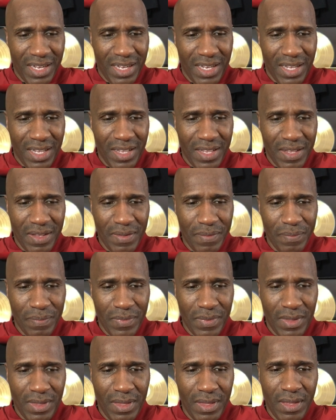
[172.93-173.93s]

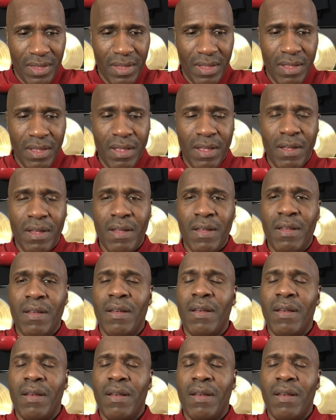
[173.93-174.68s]
No one is speaking in this clip.